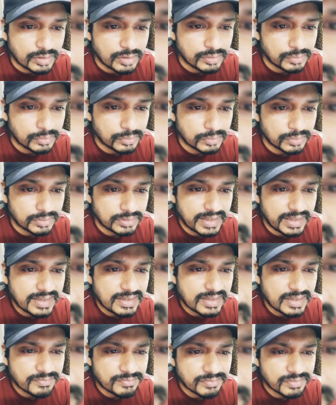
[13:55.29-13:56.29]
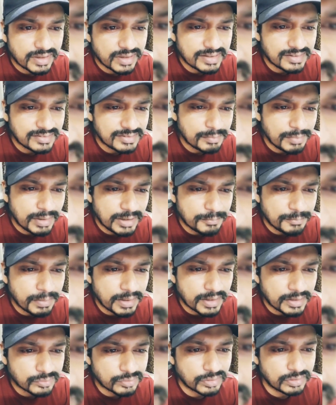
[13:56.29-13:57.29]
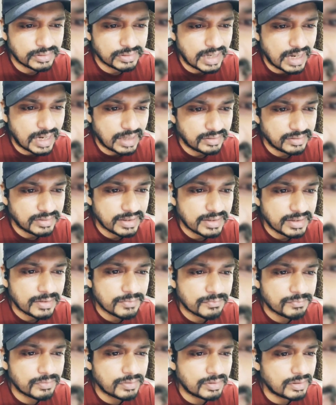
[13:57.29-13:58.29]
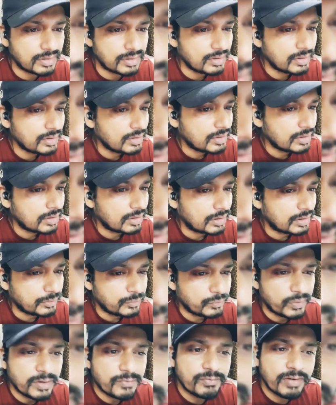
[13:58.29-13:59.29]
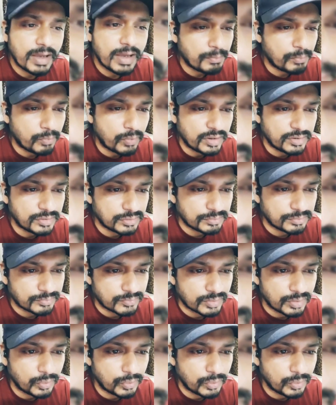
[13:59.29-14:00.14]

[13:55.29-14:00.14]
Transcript: So they give estimate based on that. They give 25 points.